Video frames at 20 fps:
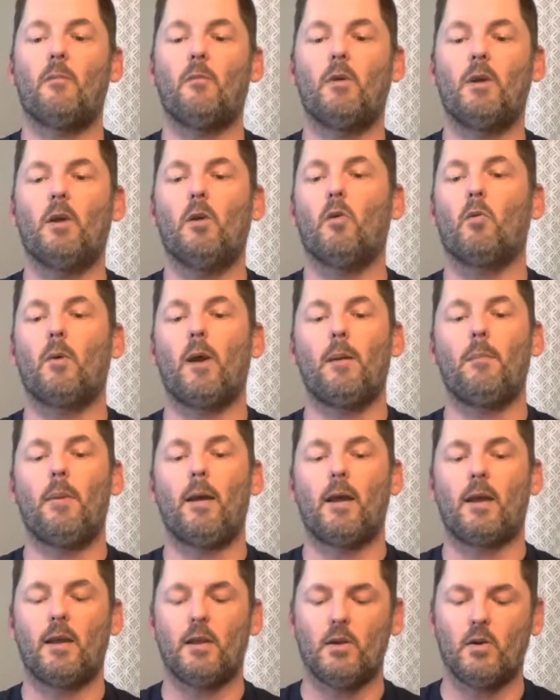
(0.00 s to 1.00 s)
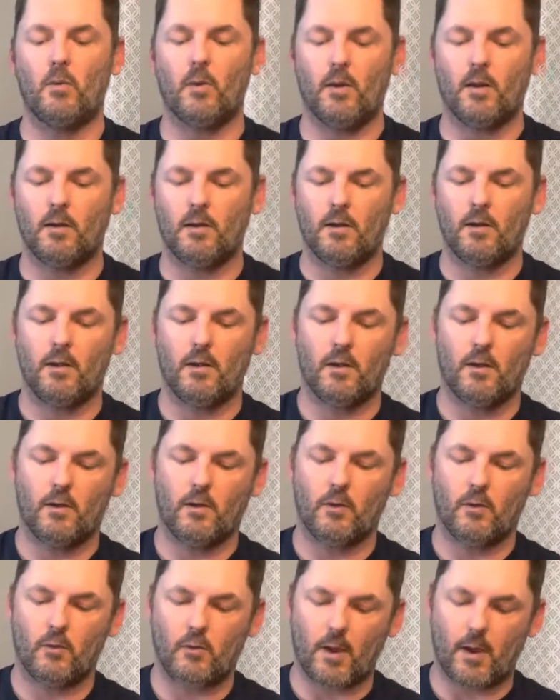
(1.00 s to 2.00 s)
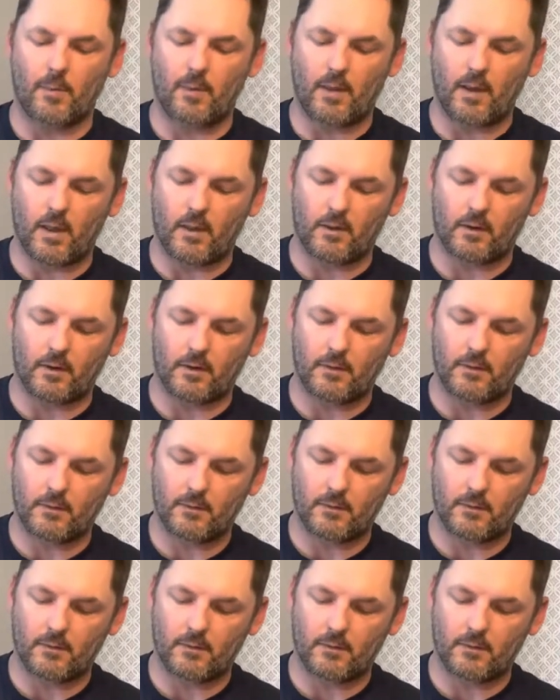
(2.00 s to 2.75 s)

we can go right back into it, grab the other,